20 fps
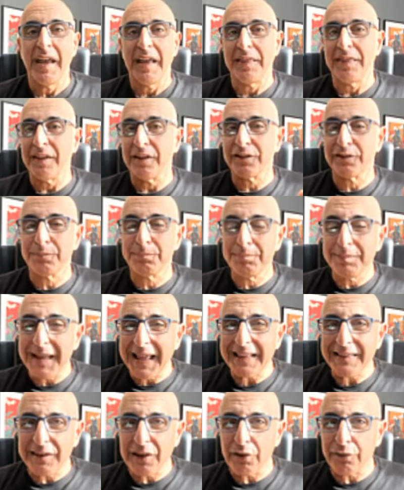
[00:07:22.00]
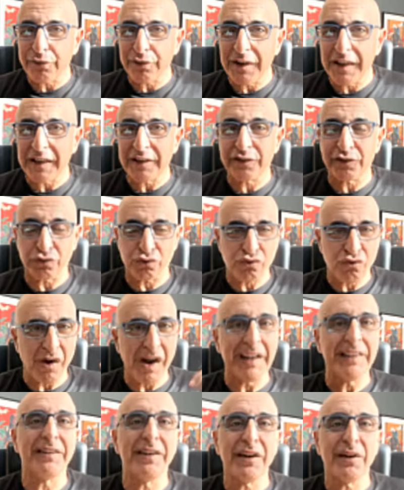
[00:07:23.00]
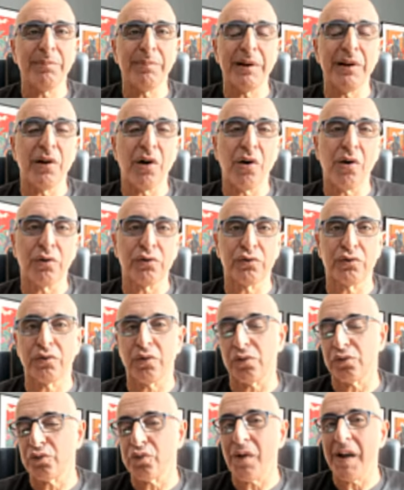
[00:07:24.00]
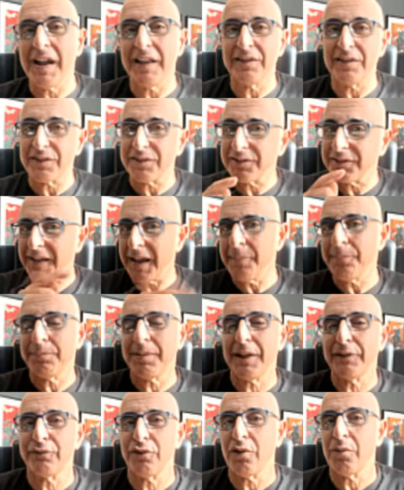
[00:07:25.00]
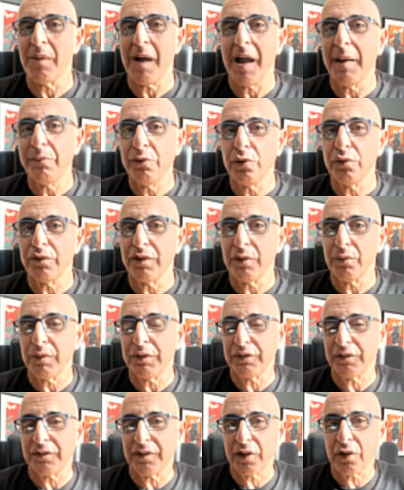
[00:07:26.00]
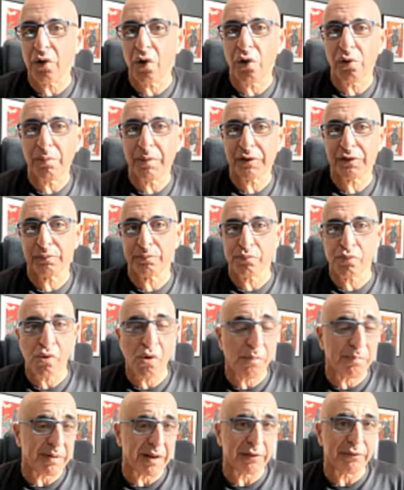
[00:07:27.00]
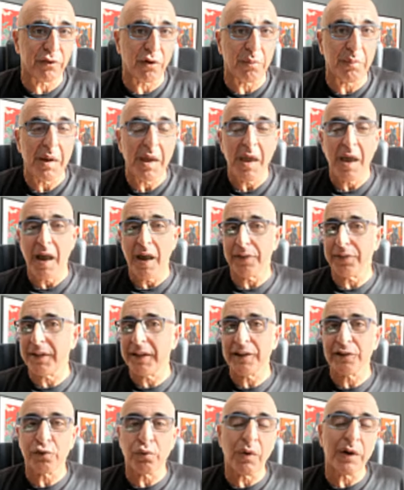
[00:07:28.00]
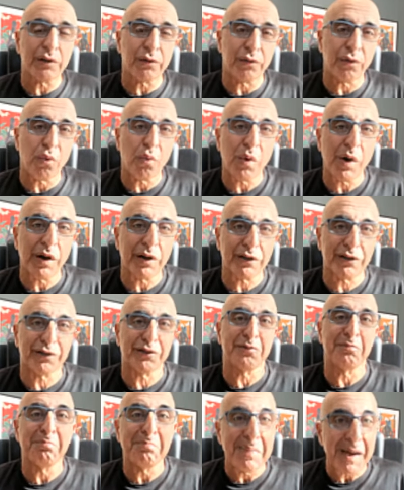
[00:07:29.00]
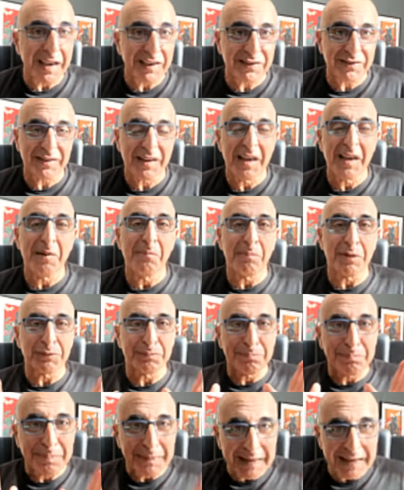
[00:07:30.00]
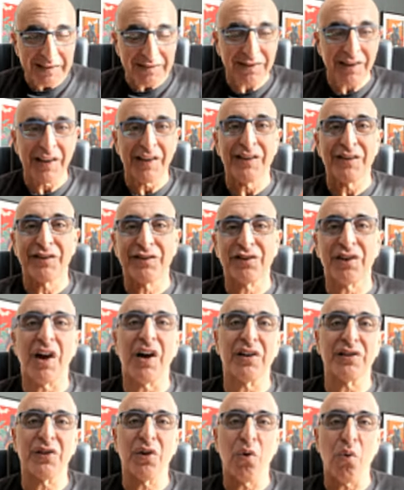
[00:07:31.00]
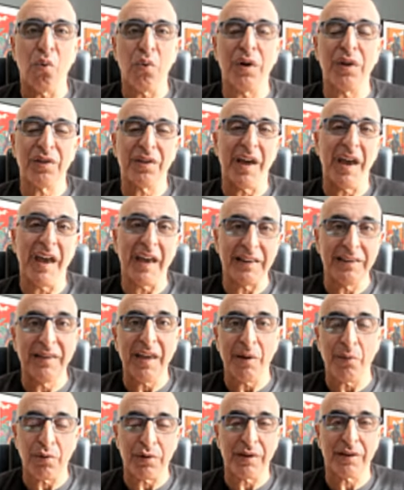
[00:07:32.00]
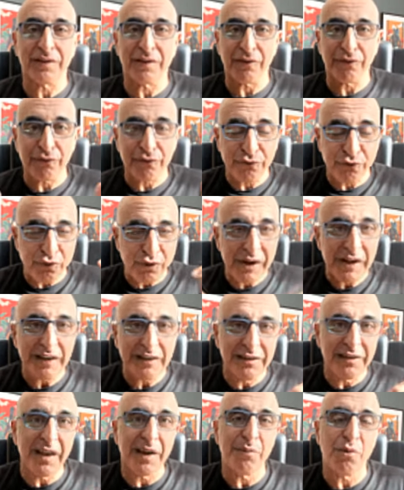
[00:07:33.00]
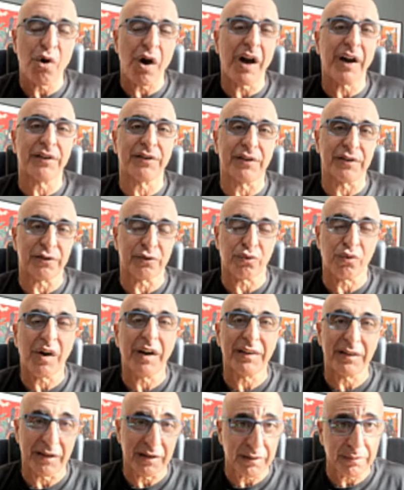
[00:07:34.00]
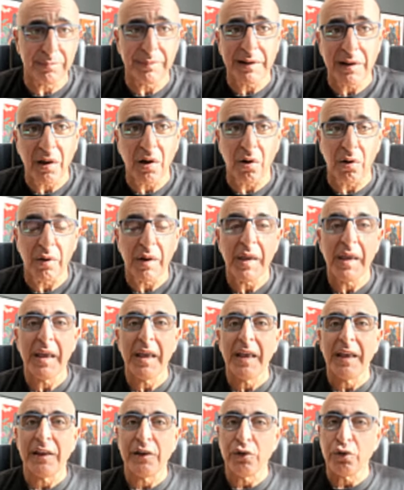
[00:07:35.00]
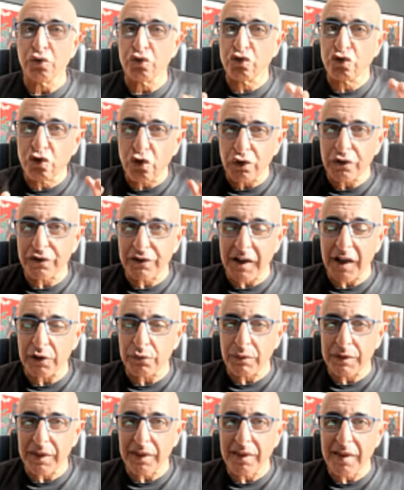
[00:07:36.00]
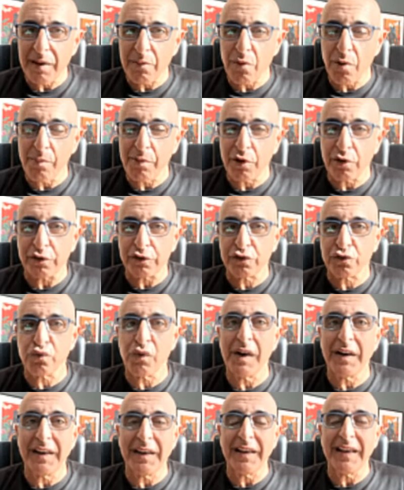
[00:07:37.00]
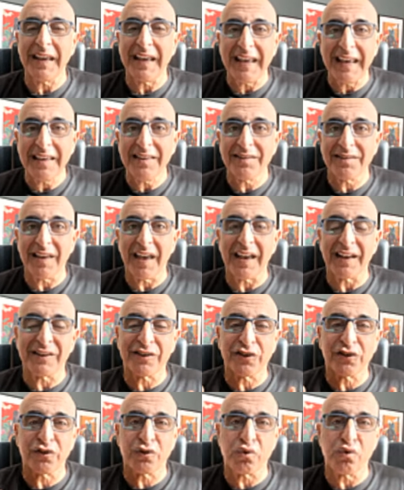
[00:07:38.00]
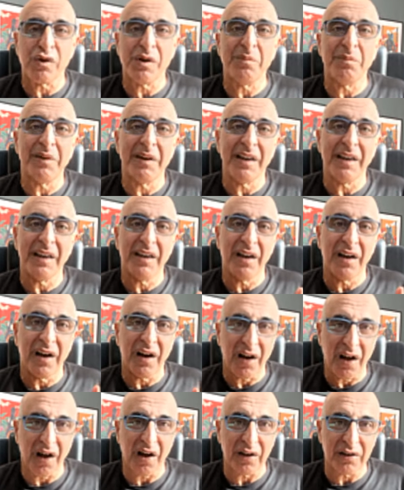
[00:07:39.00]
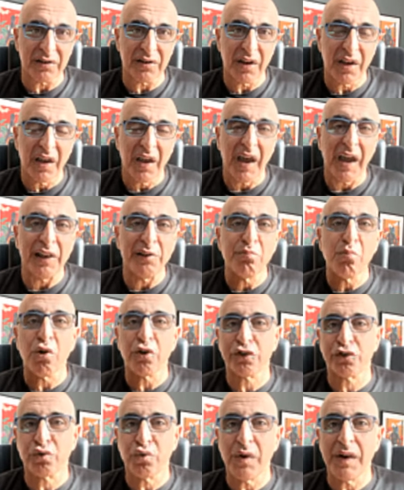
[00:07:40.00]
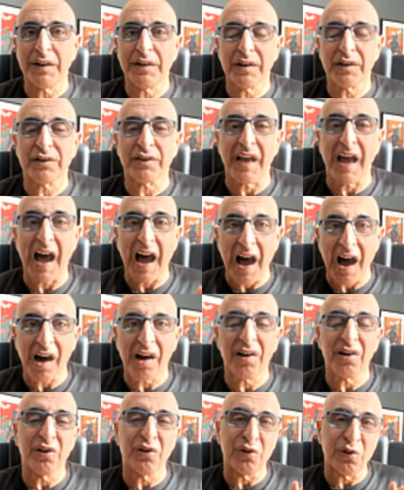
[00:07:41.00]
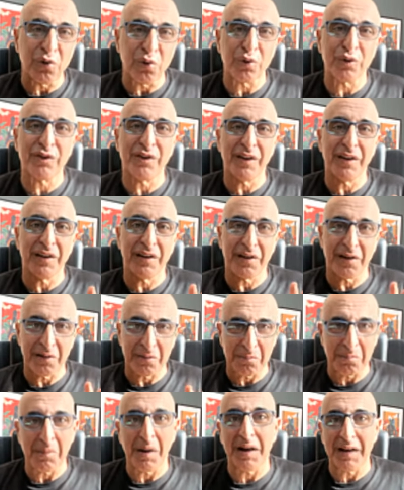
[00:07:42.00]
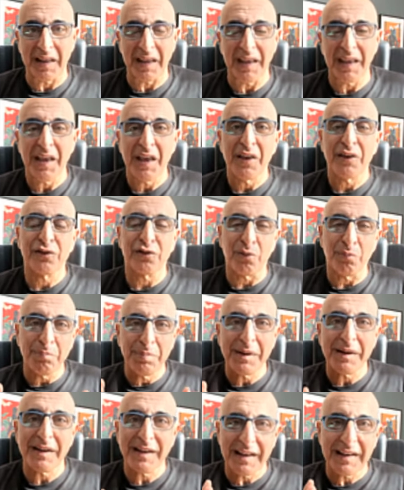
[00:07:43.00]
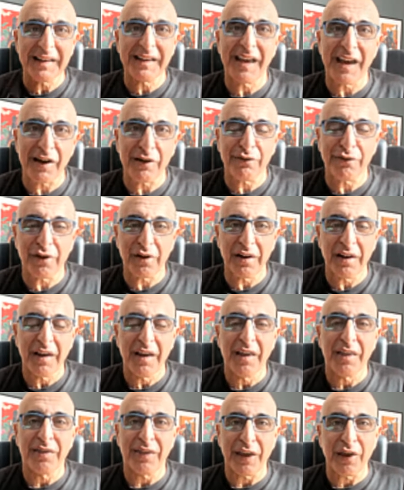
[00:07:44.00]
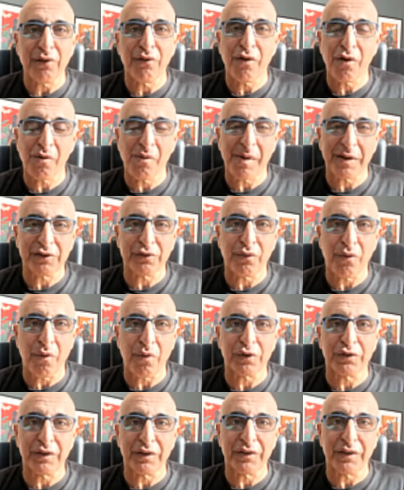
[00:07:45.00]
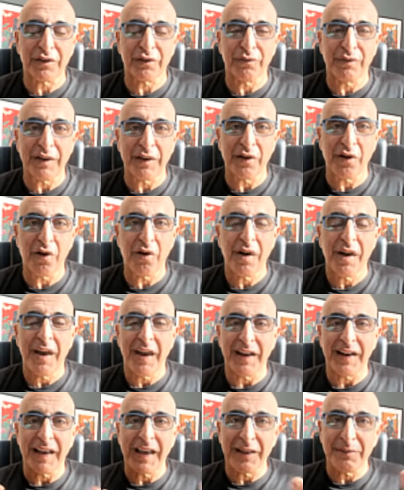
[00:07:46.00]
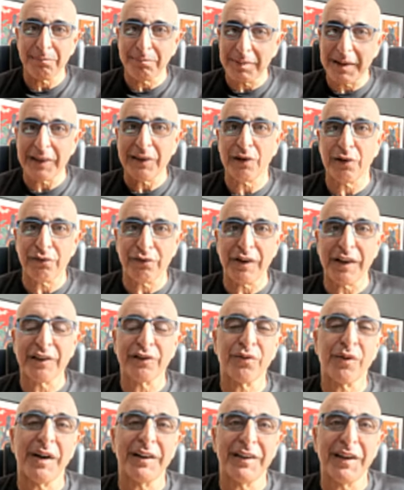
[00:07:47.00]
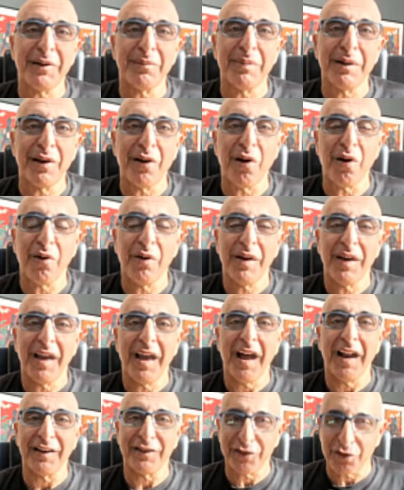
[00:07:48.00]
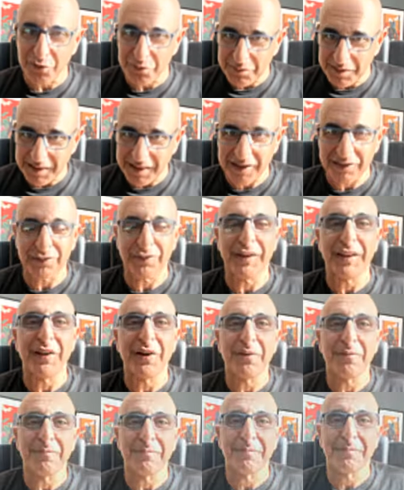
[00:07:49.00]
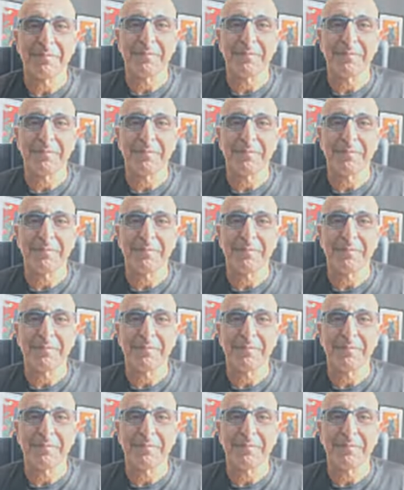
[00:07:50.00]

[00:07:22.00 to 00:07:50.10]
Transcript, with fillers: There's plenty of links right here below to trade the same platform I'm using, which is the Colmex Pro platform. I think it's one of the world's best, but please start with a demo. There's a free demo access right here below. You should start with a demo because trading is extremely hard and most traders are losing money. So be real careful. Thank you very much for watching this video. And again, plenty of links right here below. I'll see you in the next video.